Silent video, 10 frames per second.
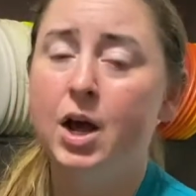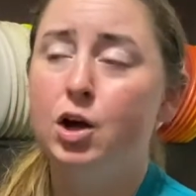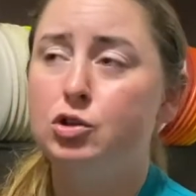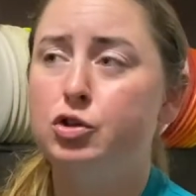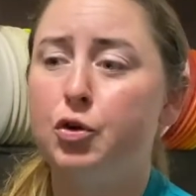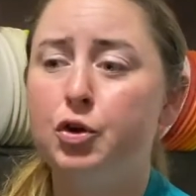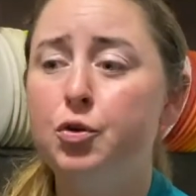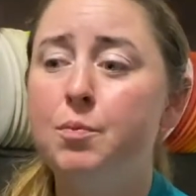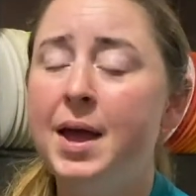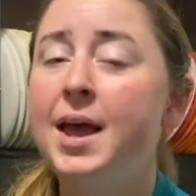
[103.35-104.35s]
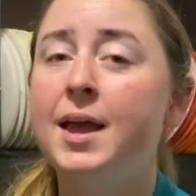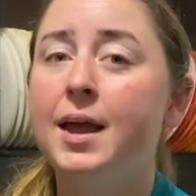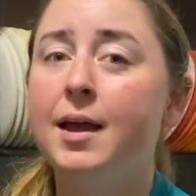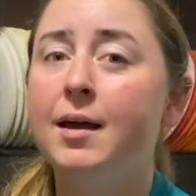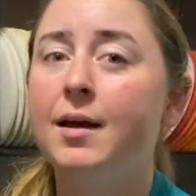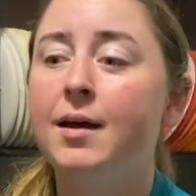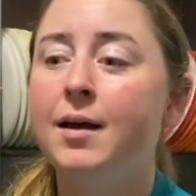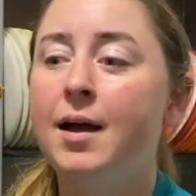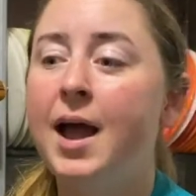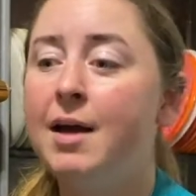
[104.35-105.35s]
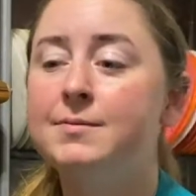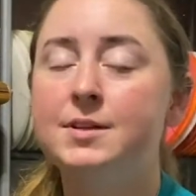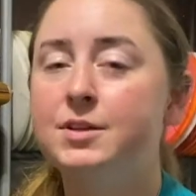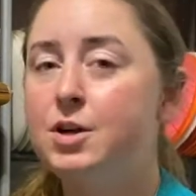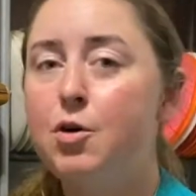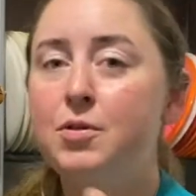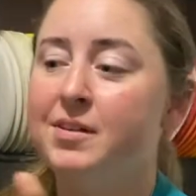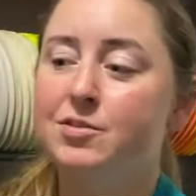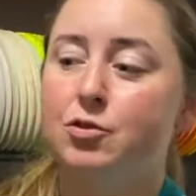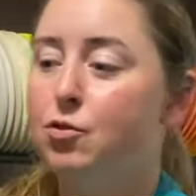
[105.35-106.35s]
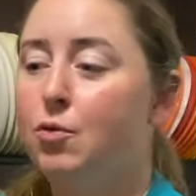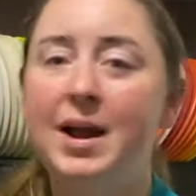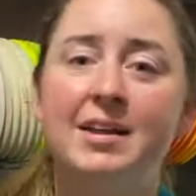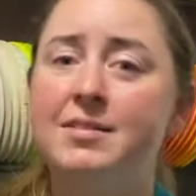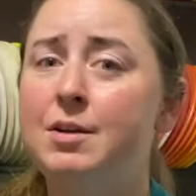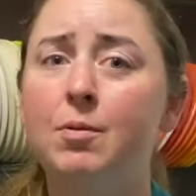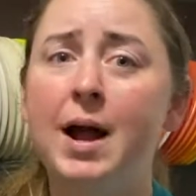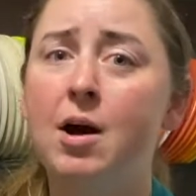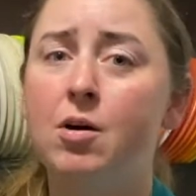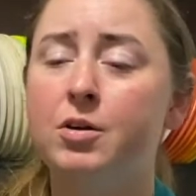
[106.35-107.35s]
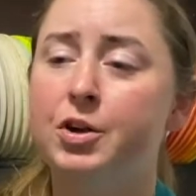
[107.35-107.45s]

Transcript: so you may have to go this crazy route.